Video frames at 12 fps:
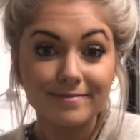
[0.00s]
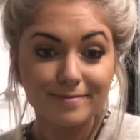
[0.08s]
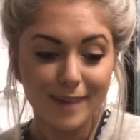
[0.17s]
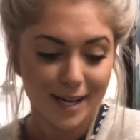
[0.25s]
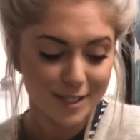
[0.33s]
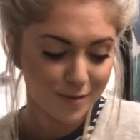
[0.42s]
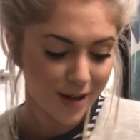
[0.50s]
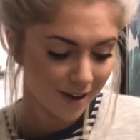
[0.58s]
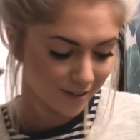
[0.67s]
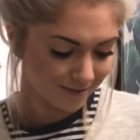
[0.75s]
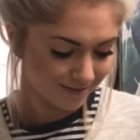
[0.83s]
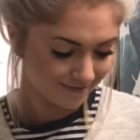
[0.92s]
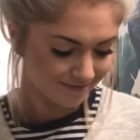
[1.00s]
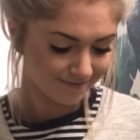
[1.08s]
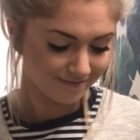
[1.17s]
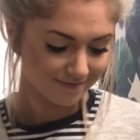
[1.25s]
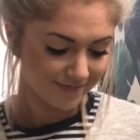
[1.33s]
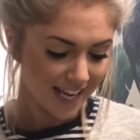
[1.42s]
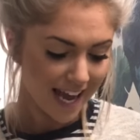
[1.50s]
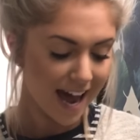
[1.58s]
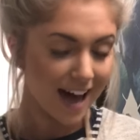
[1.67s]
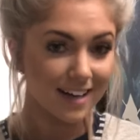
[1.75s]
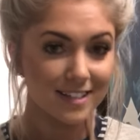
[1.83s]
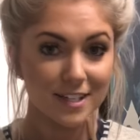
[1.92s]
might as well
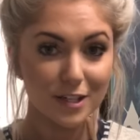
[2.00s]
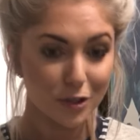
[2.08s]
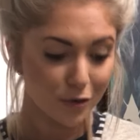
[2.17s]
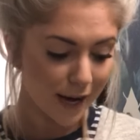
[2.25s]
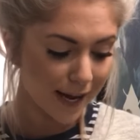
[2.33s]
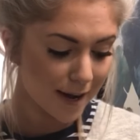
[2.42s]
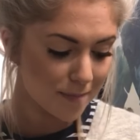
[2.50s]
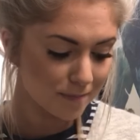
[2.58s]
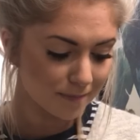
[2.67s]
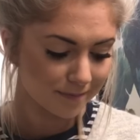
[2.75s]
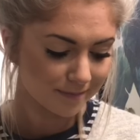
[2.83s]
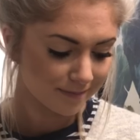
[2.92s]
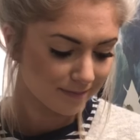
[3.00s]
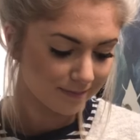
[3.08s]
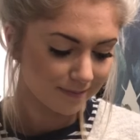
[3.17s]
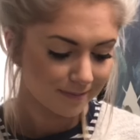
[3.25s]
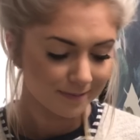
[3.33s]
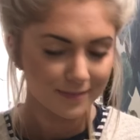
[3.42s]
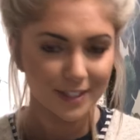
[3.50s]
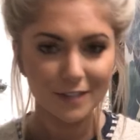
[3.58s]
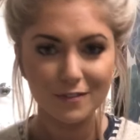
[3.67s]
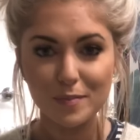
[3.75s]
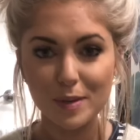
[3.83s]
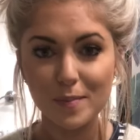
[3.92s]
add it to the gram,
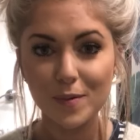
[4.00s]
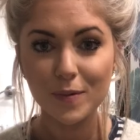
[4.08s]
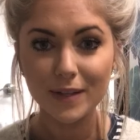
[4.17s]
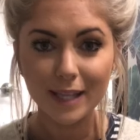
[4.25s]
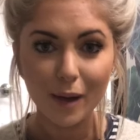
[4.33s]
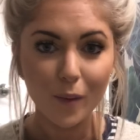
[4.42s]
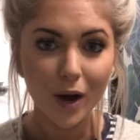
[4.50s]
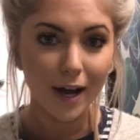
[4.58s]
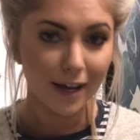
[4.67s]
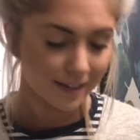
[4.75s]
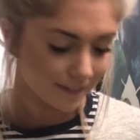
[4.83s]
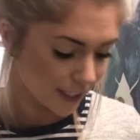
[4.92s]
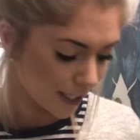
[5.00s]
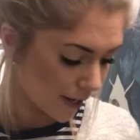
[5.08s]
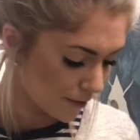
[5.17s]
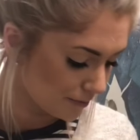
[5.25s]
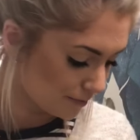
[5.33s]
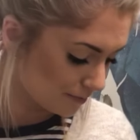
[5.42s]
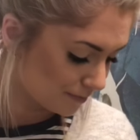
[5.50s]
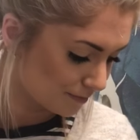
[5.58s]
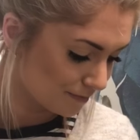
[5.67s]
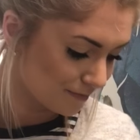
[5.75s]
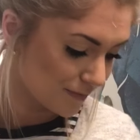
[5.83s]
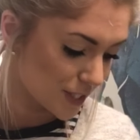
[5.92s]
give the people what they want, you know?
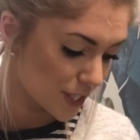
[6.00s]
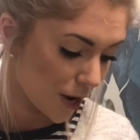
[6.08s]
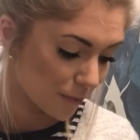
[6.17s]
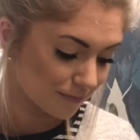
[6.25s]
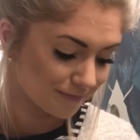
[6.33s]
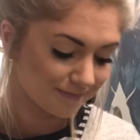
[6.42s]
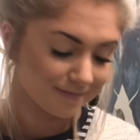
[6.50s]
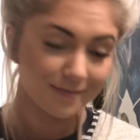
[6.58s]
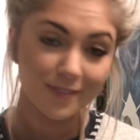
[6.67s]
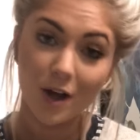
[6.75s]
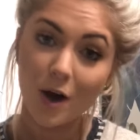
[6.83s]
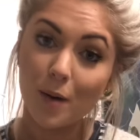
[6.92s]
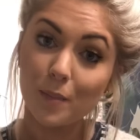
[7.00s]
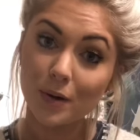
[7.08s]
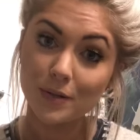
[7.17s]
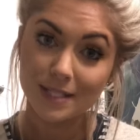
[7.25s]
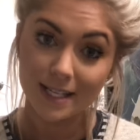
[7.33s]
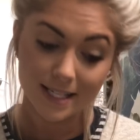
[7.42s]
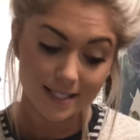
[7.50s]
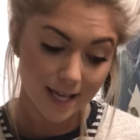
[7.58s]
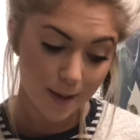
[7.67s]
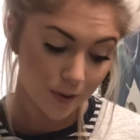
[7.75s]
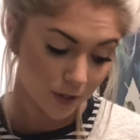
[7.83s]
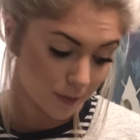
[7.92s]
So I'll post this
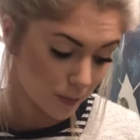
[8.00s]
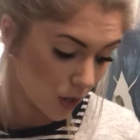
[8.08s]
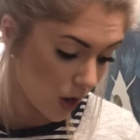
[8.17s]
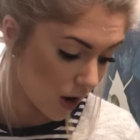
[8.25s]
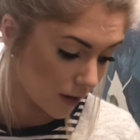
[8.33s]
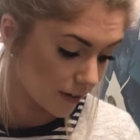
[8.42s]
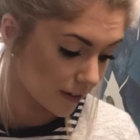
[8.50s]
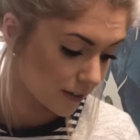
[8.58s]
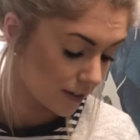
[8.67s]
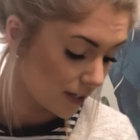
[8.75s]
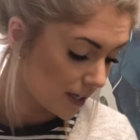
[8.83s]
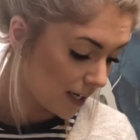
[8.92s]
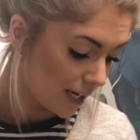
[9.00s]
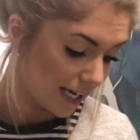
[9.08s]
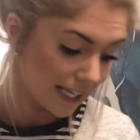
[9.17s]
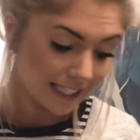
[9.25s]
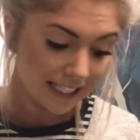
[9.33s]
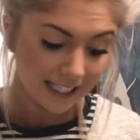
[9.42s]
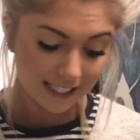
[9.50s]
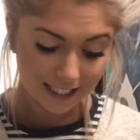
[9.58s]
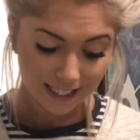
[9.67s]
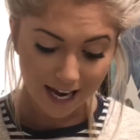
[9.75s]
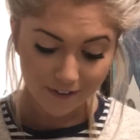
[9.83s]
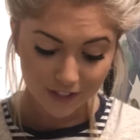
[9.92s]
up on the blog and link
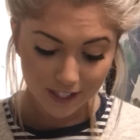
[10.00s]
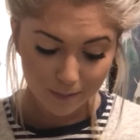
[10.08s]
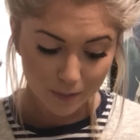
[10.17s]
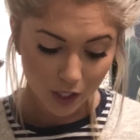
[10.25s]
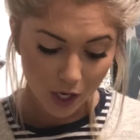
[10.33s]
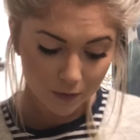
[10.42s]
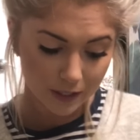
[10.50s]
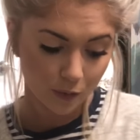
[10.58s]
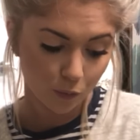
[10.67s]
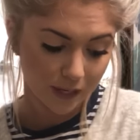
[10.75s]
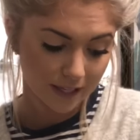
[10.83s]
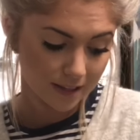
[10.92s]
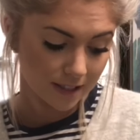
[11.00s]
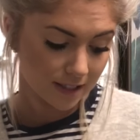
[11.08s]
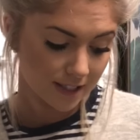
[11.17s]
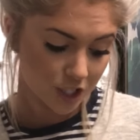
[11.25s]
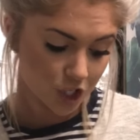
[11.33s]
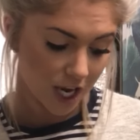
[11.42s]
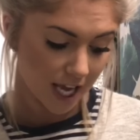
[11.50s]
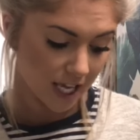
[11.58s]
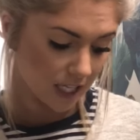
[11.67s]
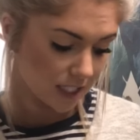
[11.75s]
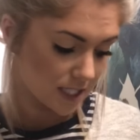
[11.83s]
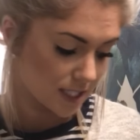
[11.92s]
everything below it with the
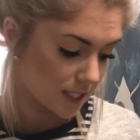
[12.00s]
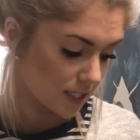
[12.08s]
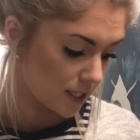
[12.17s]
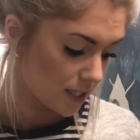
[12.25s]
shades